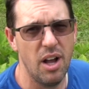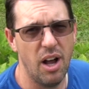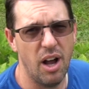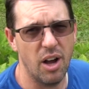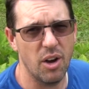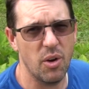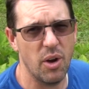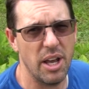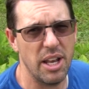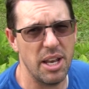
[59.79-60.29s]

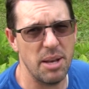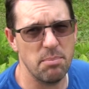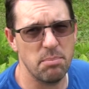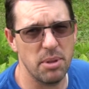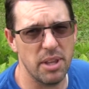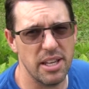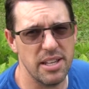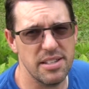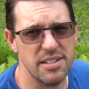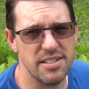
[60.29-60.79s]
I'll go ahead and
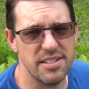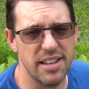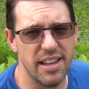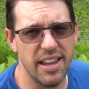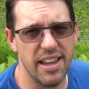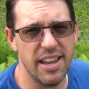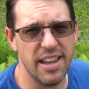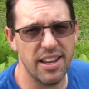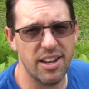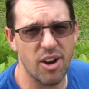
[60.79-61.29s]
place
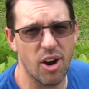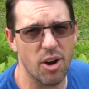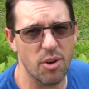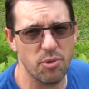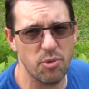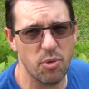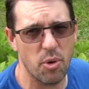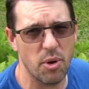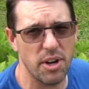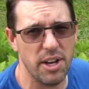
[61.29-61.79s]
a card
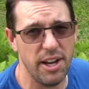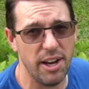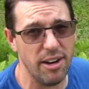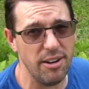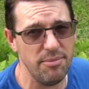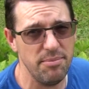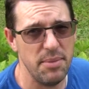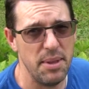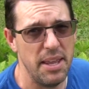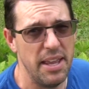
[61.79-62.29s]
for it here.